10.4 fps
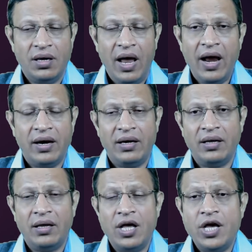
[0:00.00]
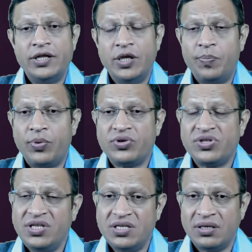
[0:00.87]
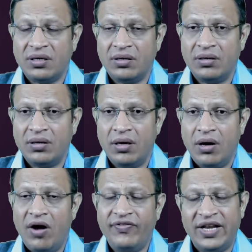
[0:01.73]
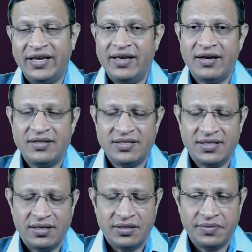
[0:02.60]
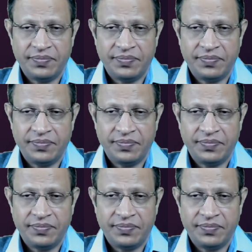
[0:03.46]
and the procedure of taking consent.